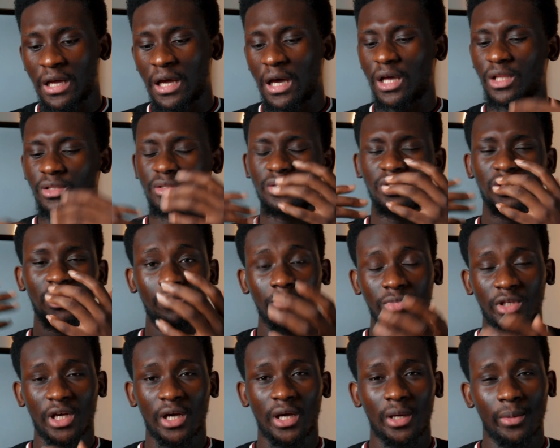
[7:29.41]
And
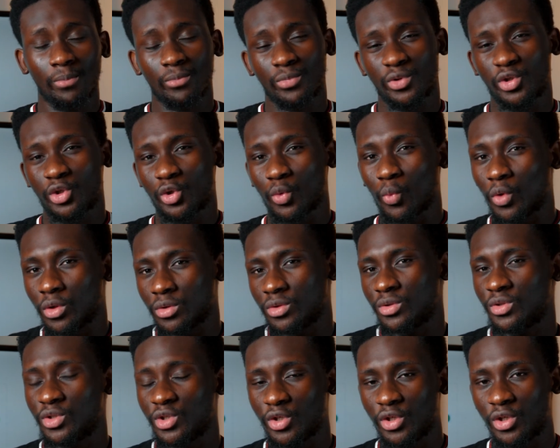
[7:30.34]
sometimes you
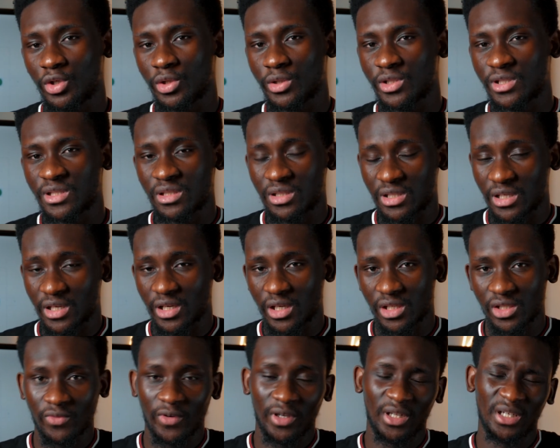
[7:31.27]
want to use
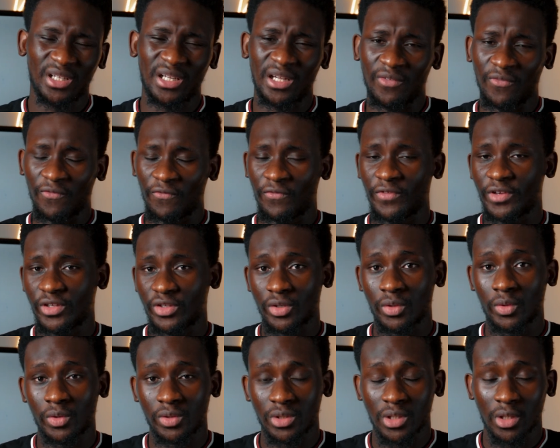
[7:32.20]
text rather than
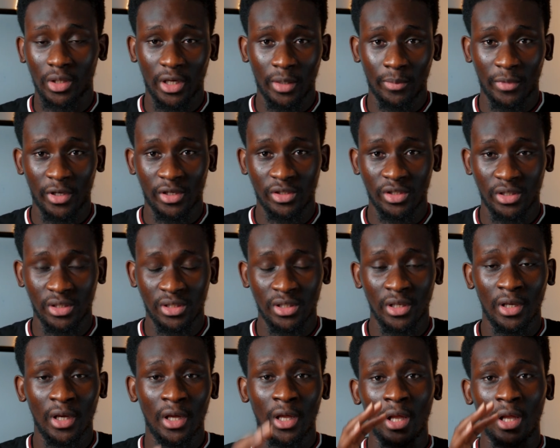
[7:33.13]
videos or images.